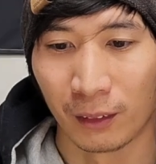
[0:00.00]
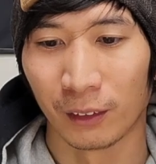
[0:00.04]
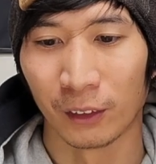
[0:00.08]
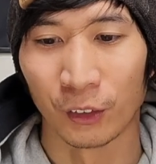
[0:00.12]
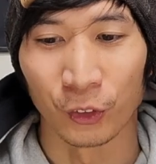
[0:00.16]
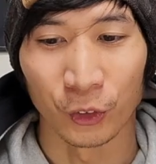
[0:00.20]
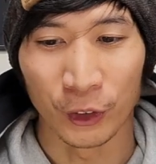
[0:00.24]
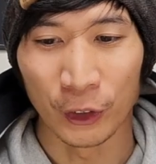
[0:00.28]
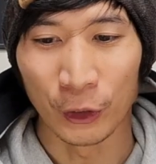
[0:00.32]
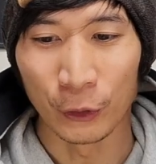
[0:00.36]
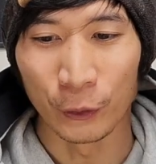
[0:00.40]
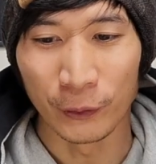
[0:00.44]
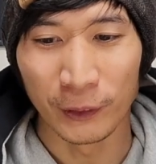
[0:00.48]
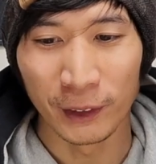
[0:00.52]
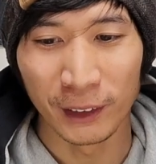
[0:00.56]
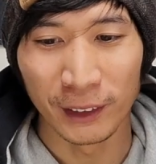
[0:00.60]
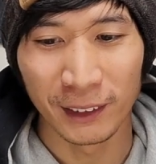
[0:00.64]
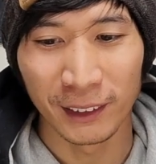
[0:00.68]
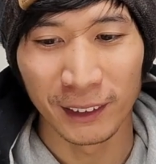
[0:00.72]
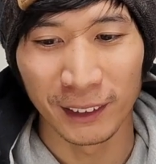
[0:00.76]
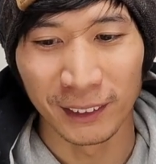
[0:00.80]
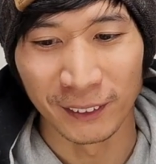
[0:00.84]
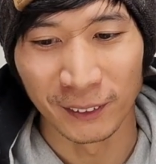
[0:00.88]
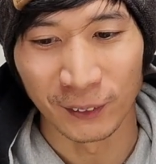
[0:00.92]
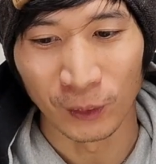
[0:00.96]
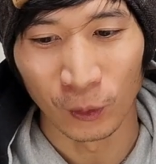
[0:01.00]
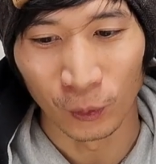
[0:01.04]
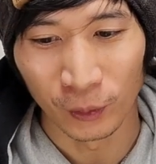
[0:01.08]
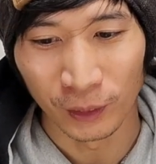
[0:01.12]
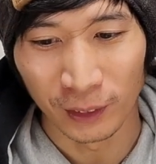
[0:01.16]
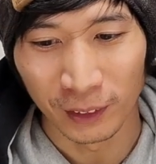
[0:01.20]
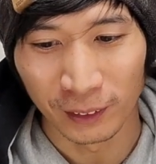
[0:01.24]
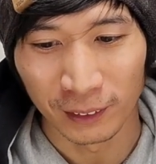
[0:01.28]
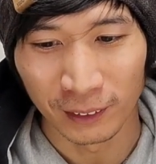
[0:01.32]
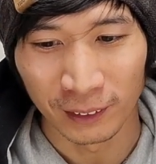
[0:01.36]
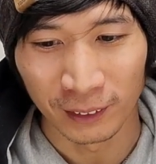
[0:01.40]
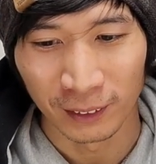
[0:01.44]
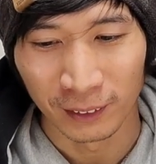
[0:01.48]
The Acuity is
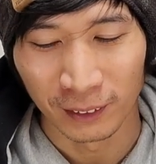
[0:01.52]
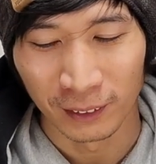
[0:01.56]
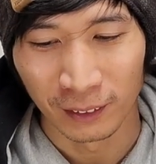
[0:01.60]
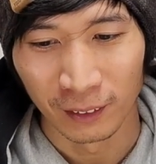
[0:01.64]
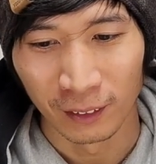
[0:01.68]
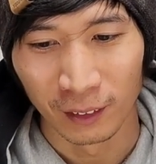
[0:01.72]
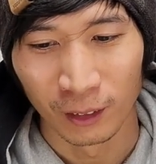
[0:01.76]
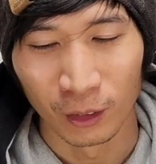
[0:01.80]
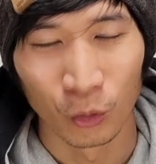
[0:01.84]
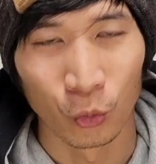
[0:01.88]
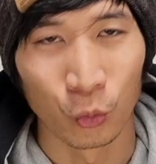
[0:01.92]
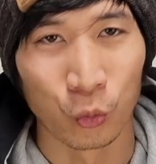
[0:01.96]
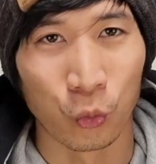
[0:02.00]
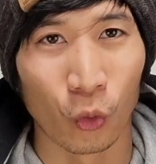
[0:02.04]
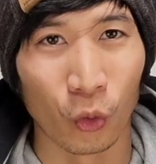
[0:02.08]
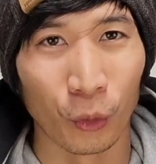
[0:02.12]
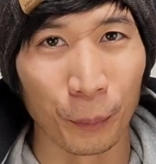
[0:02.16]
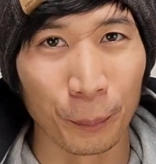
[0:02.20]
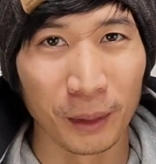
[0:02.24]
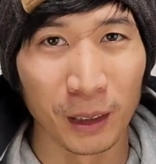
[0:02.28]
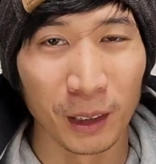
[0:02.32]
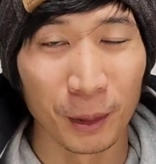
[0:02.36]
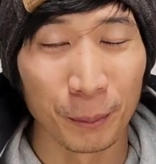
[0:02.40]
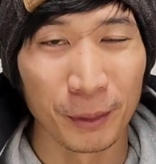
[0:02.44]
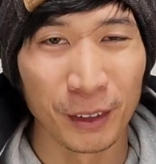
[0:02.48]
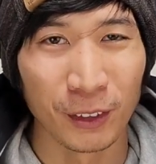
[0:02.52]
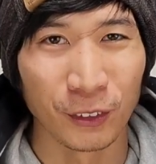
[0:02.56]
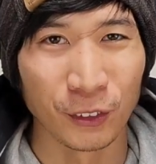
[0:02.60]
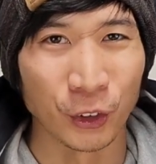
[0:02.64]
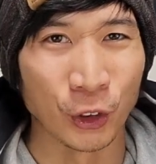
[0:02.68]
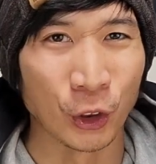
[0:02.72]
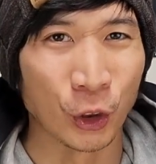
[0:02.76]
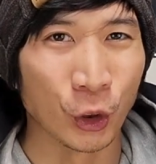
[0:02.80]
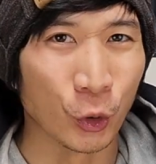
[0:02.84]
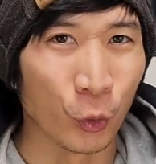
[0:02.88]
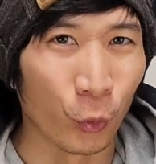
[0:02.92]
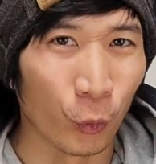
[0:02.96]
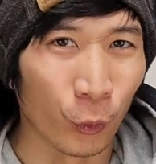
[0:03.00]
only 4 millimeters
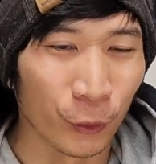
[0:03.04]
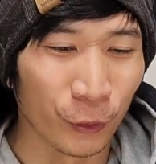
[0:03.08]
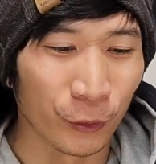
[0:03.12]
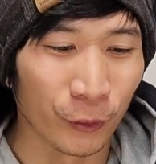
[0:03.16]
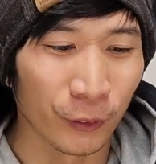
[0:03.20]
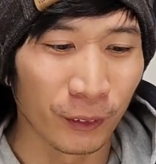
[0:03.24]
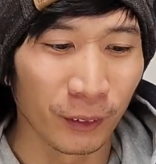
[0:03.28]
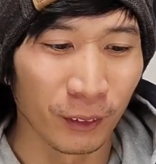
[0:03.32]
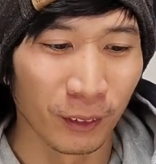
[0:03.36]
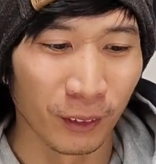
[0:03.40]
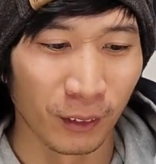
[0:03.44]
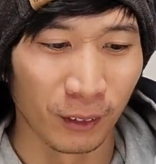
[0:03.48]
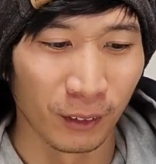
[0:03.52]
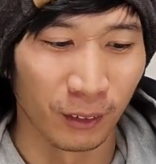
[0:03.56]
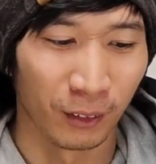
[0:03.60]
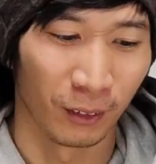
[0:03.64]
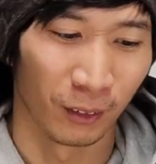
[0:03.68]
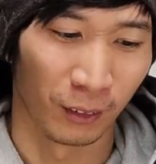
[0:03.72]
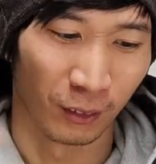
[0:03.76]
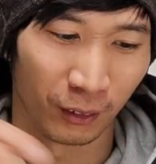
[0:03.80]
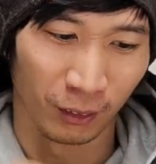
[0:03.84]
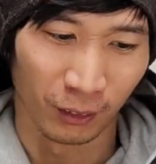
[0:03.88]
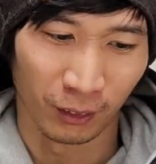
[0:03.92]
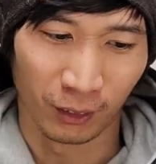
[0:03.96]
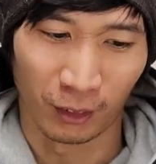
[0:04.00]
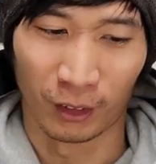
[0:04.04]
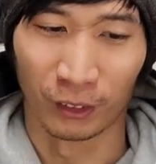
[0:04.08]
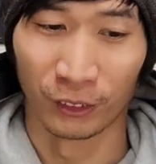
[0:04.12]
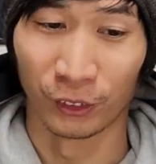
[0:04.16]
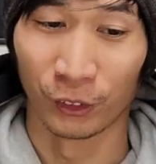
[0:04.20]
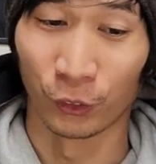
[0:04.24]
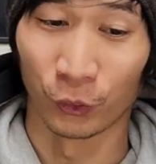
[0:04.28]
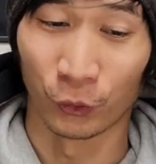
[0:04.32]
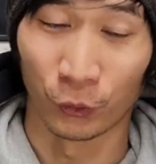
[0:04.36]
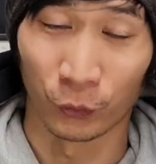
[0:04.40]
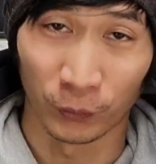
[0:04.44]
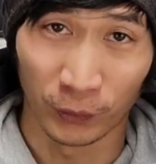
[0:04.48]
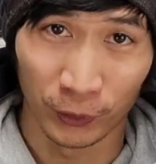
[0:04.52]
shorter on
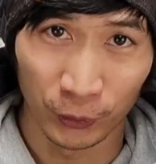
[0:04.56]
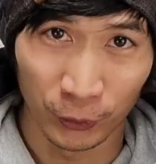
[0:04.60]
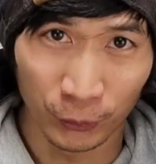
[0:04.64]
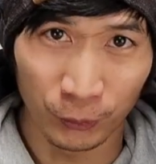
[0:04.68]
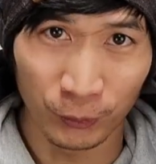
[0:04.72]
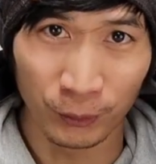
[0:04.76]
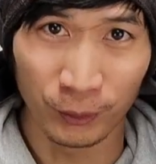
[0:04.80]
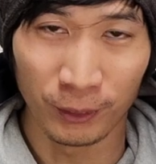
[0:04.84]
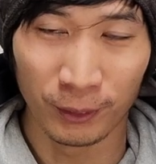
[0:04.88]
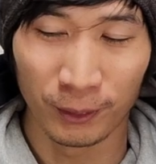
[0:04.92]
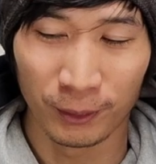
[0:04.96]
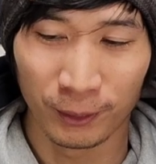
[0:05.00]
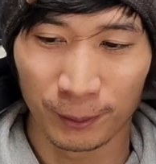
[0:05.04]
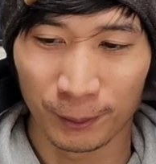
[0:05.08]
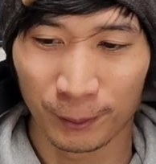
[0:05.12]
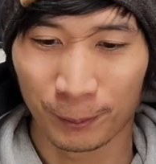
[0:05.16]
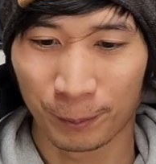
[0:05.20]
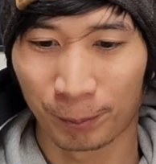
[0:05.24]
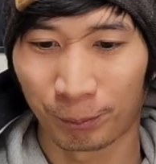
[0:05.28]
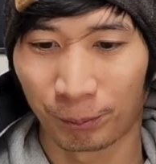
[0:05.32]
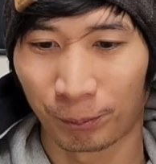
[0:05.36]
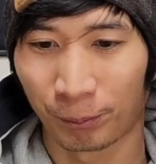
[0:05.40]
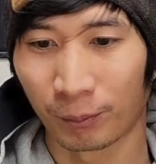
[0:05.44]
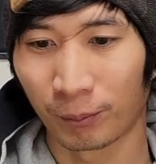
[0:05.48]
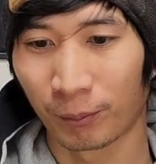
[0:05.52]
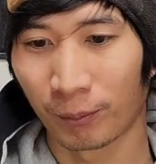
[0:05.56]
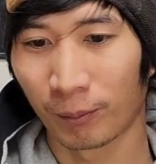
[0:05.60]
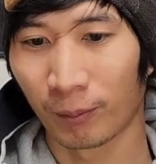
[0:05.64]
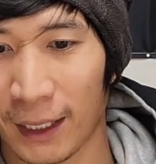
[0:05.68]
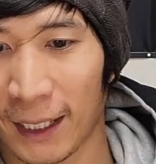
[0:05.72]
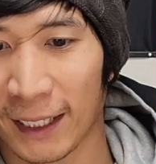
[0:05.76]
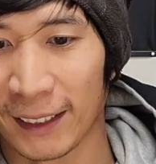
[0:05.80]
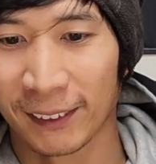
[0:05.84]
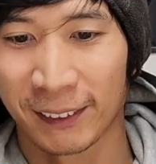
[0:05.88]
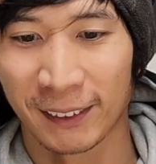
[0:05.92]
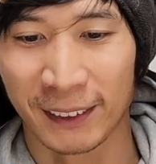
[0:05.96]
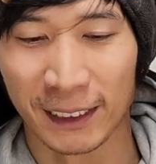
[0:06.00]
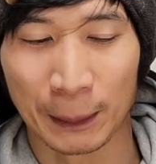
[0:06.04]
the throw
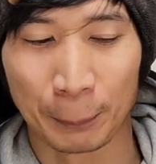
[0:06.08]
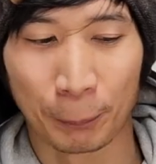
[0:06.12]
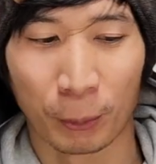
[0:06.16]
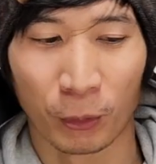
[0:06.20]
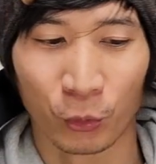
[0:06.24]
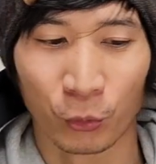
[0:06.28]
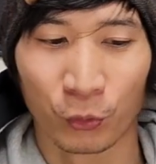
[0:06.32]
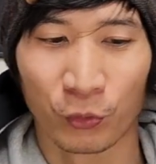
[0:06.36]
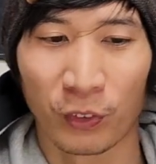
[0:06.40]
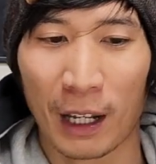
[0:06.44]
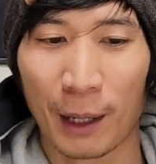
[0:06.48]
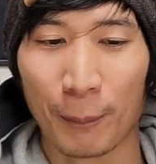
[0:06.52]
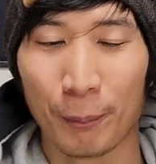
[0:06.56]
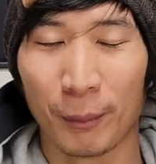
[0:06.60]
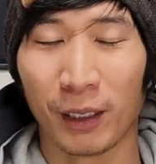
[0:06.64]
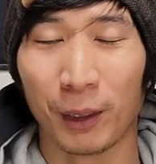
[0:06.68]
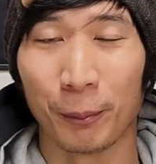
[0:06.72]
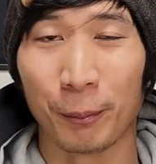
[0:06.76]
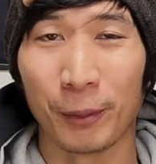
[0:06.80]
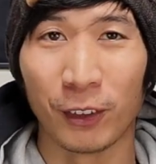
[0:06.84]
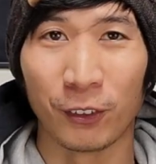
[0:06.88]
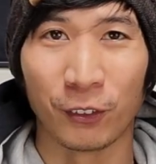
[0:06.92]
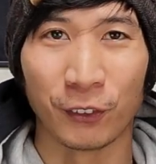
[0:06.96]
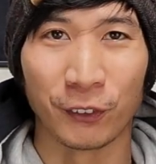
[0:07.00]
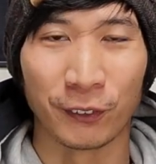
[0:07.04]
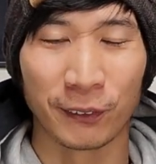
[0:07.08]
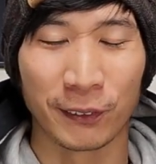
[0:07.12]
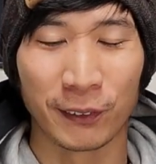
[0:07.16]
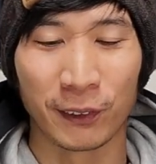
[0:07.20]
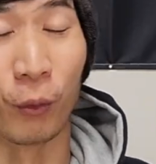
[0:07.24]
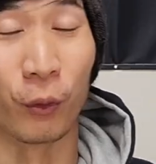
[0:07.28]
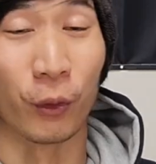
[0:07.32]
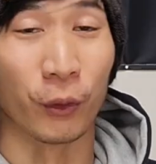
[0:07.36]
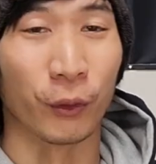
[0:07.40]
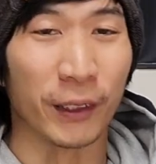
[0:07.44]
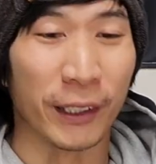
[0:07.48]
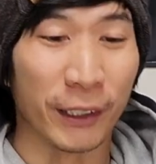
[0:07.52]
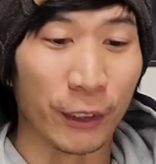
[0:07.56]
and 6.5 millimeters
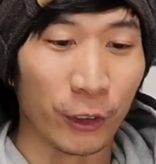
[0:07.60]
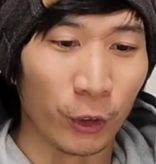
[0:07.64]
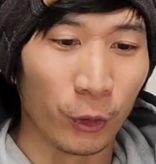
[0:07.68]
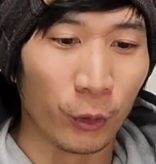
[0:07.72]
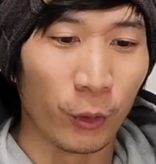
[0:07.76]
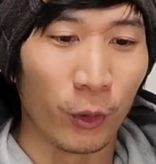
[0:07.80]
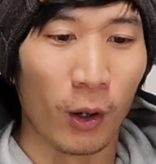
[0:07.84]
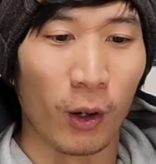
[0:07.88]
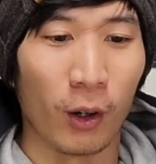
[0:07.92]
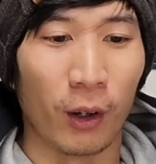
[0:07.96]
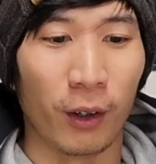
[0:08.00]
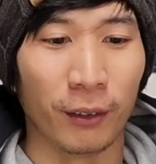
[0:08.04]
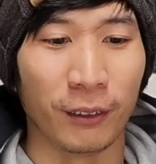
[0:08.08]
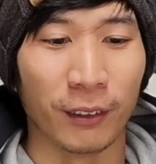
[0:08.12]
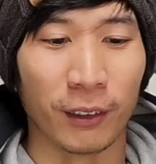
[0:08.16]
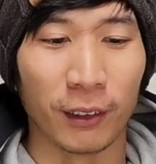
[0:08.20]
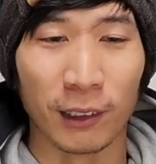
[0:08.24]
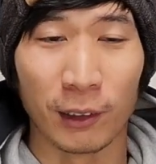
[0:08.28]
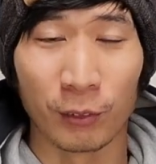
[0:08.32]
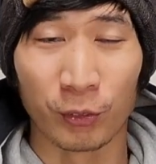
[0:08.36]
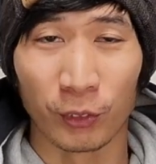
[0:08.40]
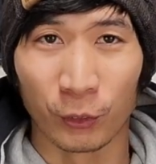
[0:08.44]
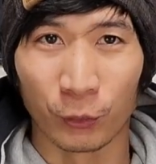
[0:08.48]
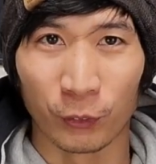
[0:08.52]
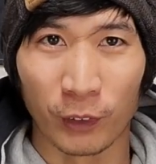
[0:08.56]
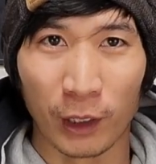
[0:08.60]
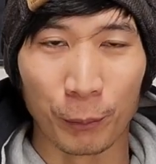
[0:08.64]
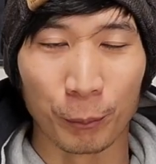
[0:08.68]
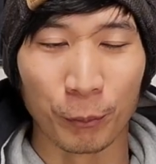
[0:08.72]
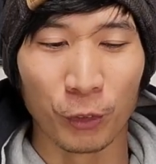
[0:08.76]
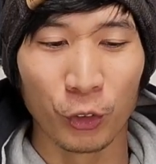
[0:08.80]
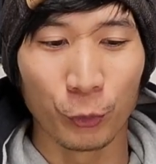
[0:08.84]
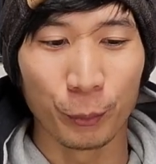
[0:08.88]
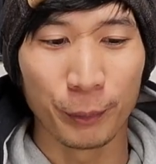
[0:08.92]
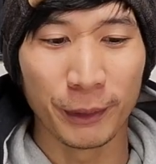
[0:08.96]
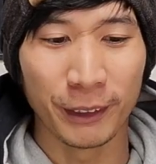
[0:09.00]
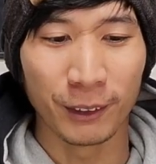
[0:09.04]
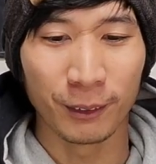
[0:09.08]
more narrow on the left and right
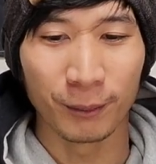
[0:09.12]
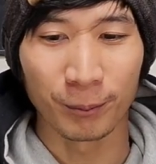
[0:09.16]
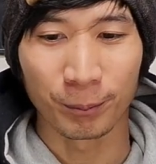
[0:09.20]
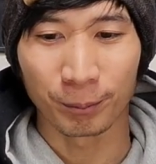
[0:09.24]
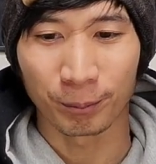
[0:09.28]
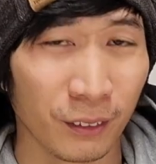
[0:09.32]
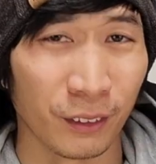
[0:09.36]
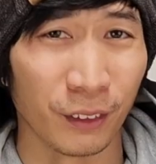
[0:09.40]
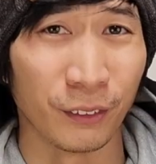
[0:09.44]
movement.